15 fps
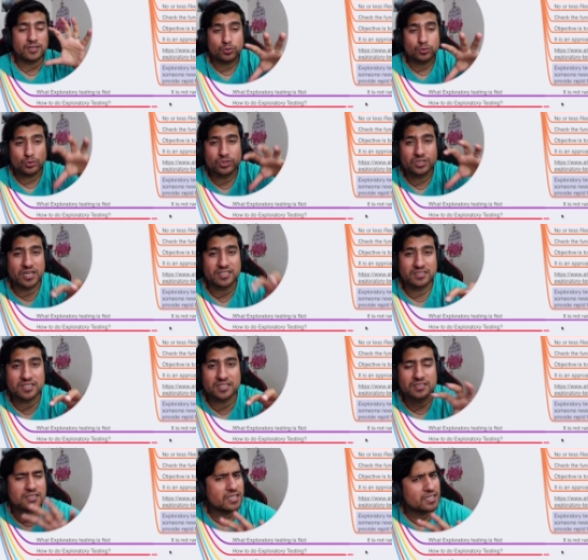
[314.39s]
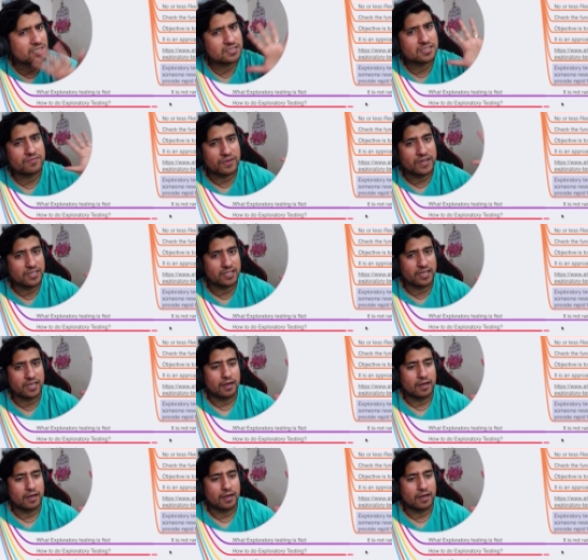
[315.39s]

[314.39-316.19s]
you do stress testing, that is different thing.